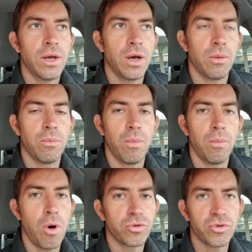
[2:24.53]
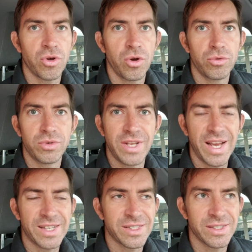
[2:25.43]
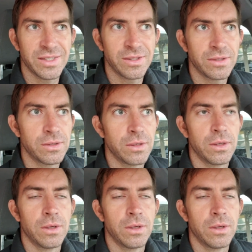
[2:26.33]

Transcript: maltodextrin,